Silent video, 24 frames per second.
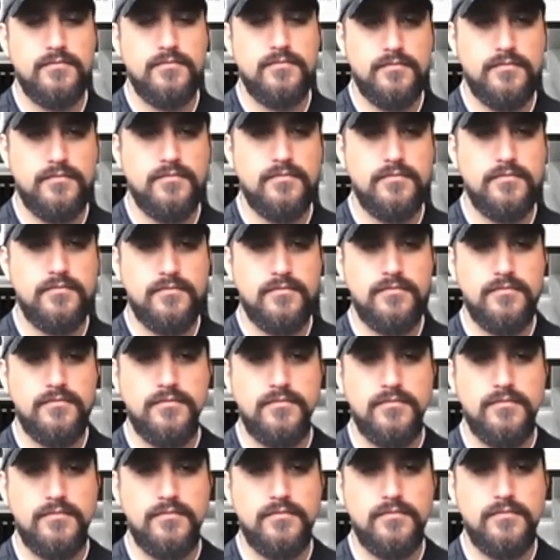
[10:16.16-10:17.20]

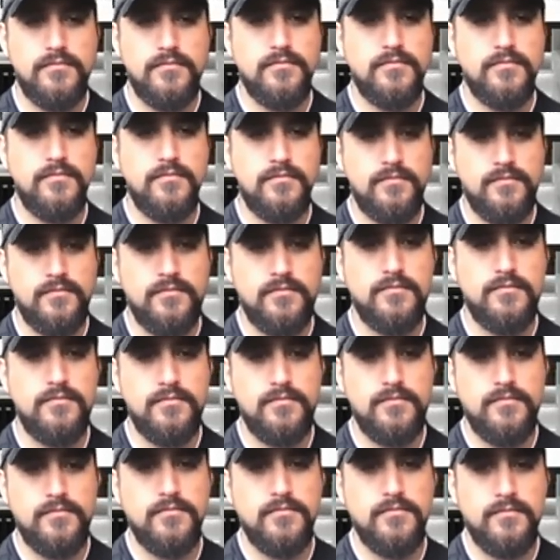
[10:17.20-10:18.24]

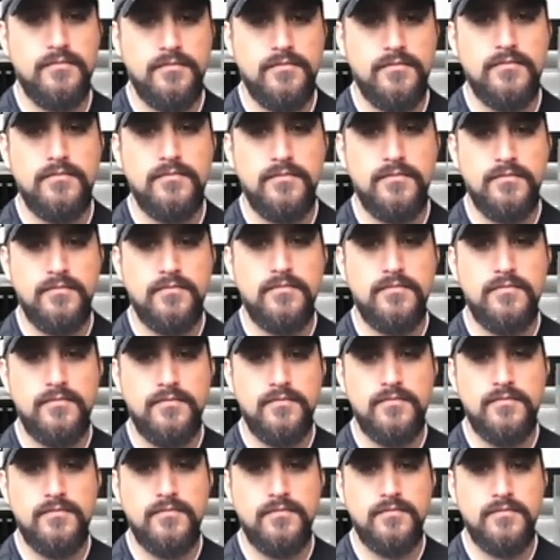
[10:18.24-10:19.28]

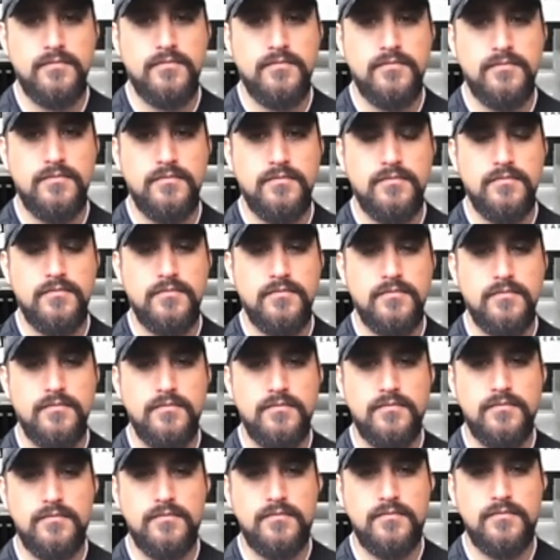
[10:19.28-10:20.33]

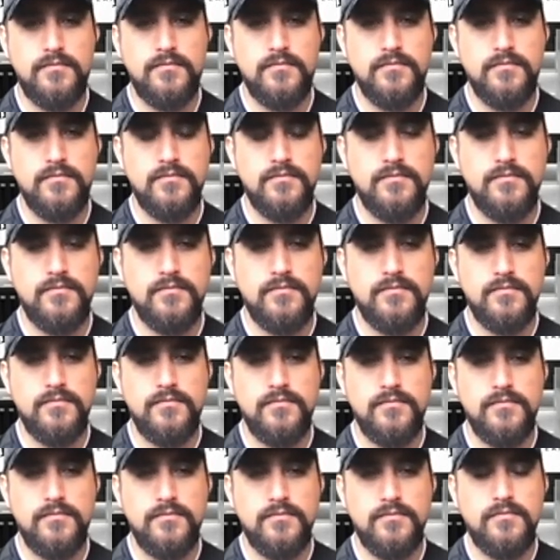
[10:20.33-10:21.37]

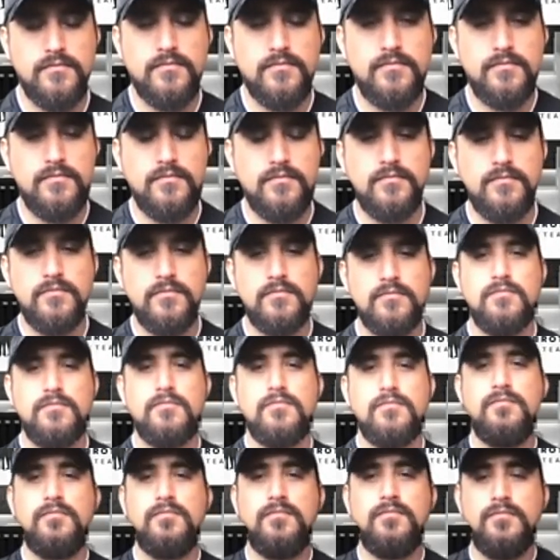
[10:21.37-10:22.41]

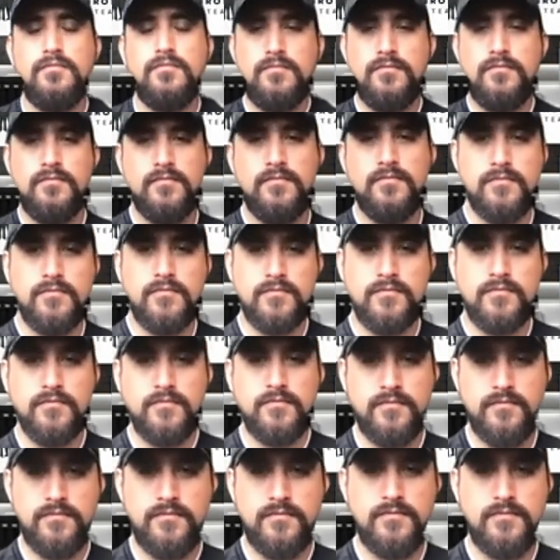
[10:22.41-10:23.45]

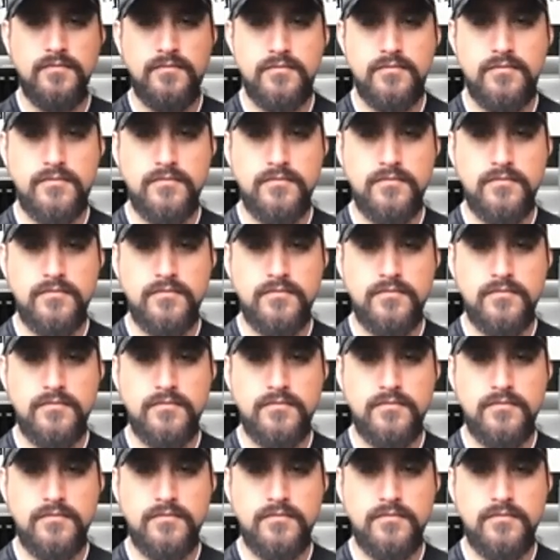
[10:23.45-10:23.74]
This person isn't speaking.